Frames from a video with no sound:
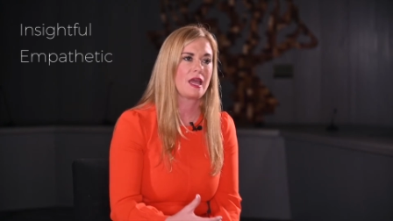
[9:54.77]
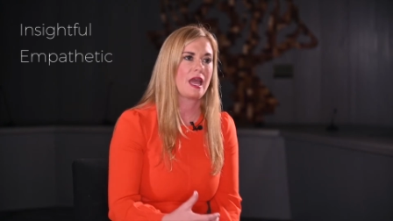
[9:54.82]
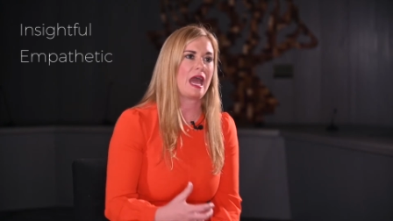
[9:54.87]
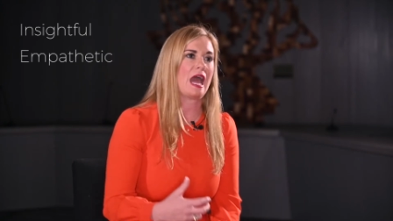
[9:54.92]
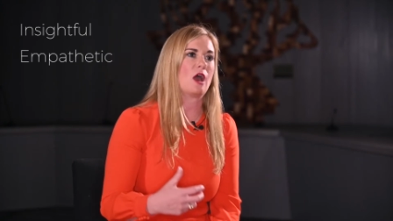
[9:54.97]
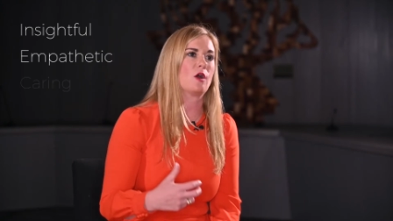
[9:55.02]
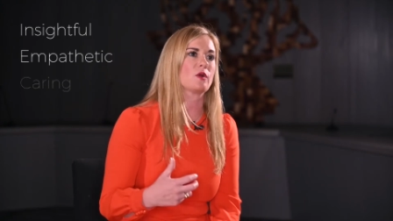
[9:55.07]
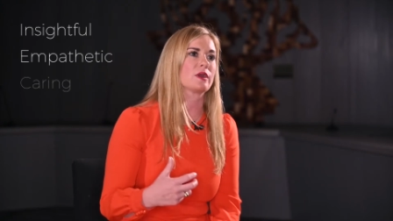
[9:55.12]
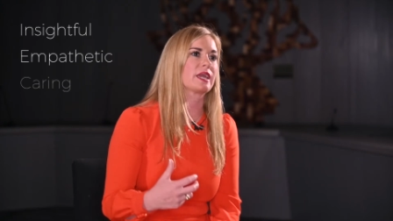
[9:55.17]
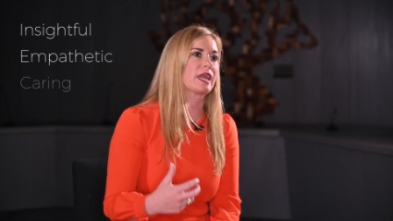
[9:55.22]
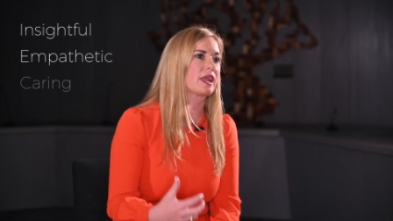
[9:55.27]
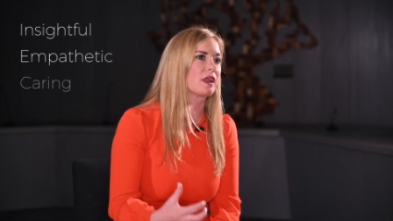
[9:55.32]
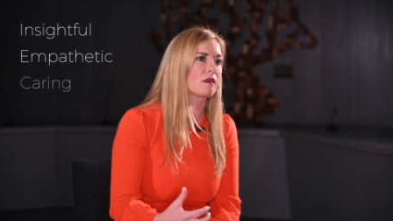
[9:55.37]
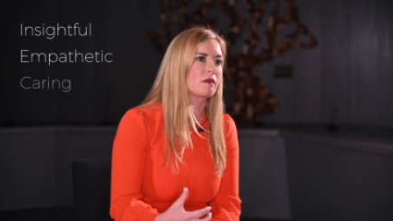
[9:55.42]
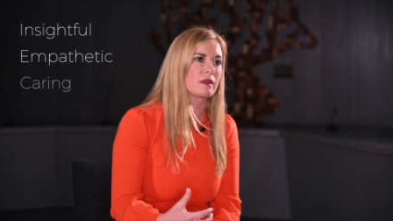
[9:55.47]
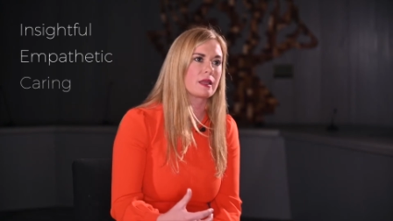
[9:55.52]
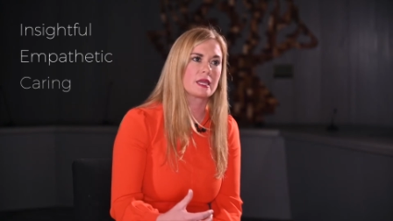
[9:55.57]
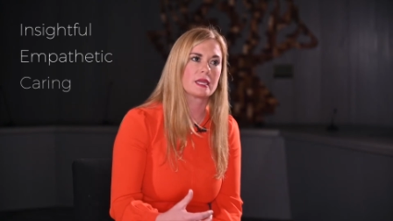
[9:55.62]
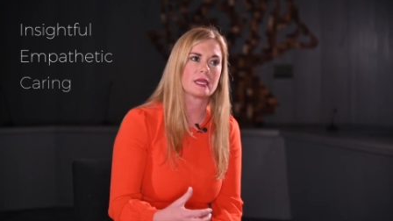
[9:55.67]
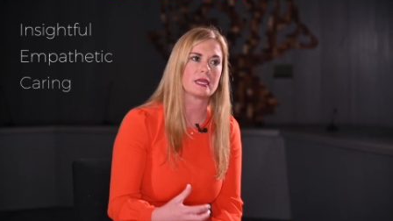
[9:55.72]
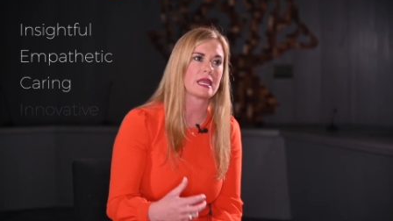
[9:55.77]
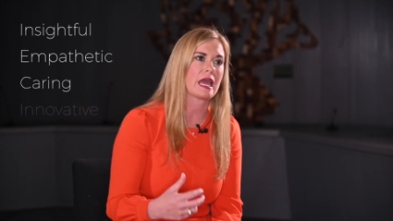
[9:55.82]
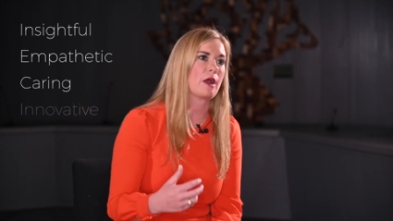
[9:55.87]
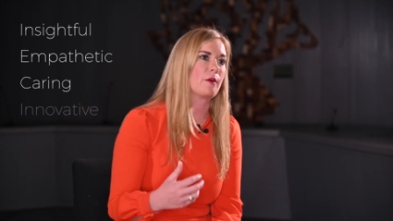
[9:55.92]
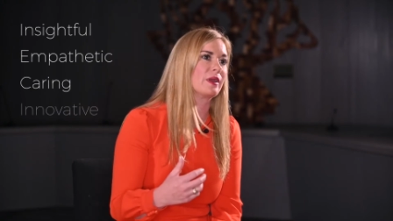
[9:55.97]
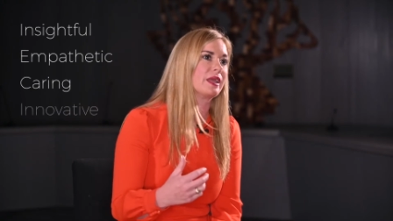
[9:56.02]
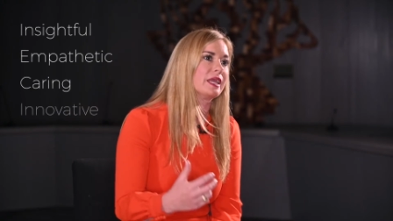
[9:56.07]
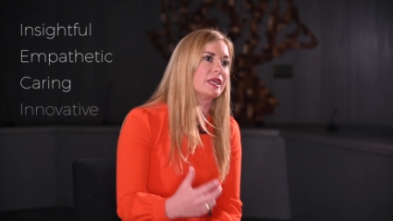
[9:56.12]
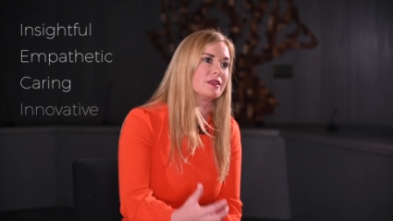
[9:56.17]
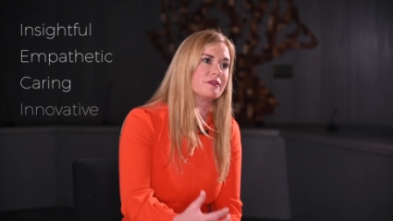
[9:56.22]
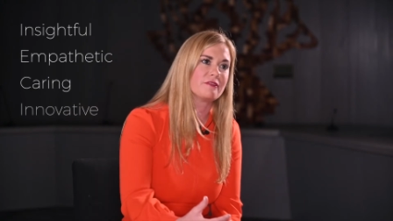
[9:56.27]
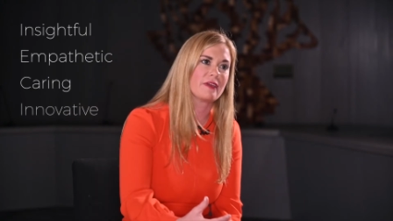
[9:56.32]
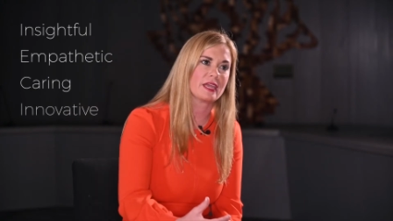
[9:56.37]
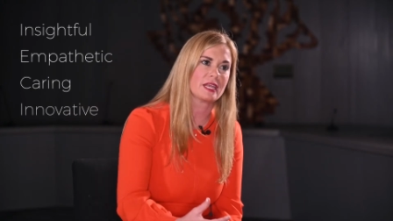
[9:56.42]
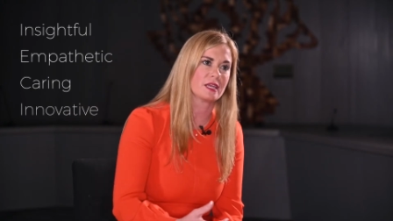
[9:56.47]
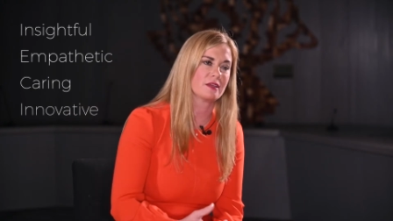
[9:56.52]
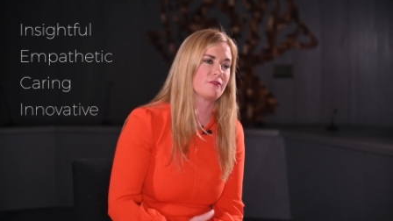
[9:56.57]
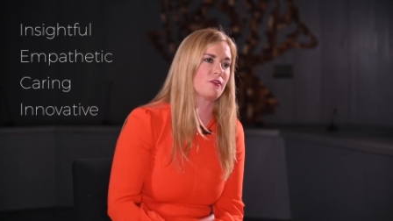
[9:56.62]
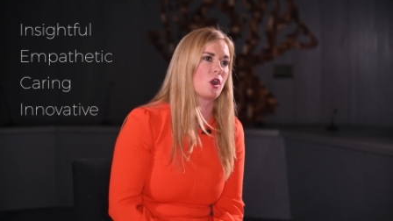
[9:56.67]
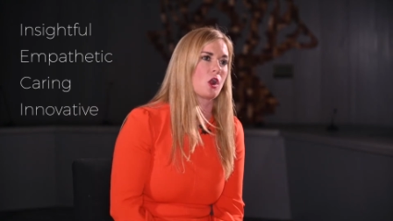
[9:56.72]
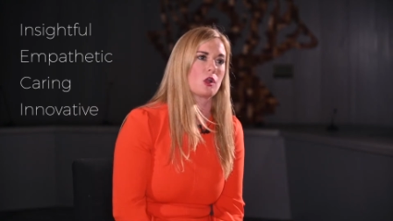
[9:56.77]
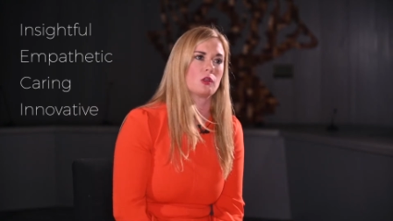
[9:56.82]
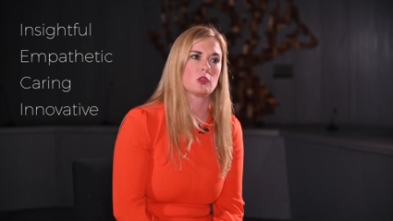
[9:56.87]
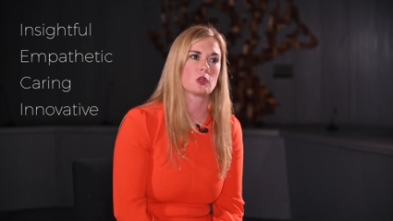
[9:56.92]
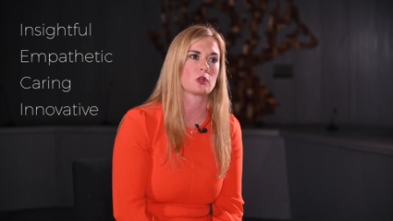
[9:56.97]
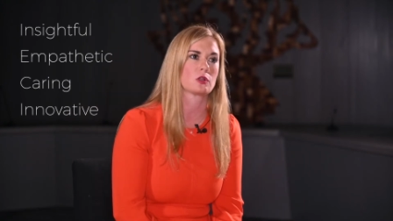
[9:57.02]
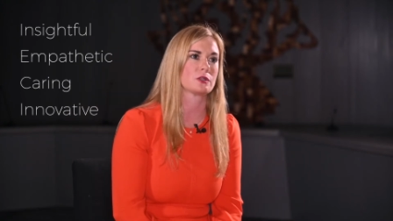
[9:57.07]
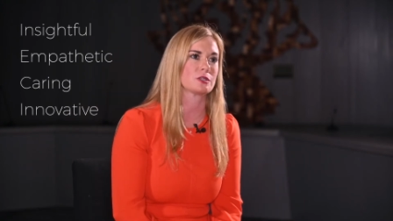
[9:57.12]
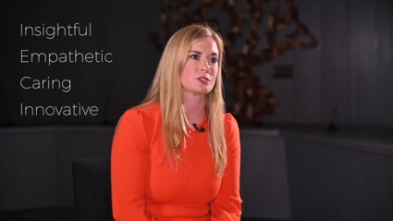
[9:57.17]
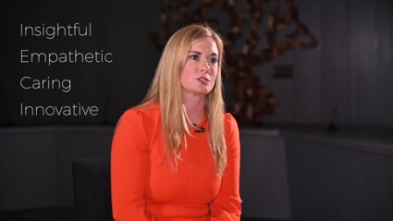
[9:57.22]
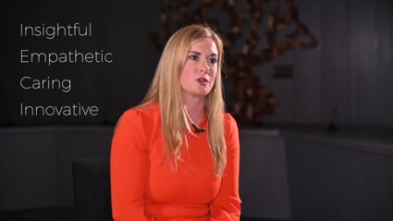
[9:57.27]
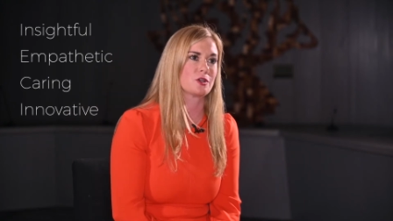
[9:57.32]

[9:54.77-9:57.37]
how caring, and how innovative our learners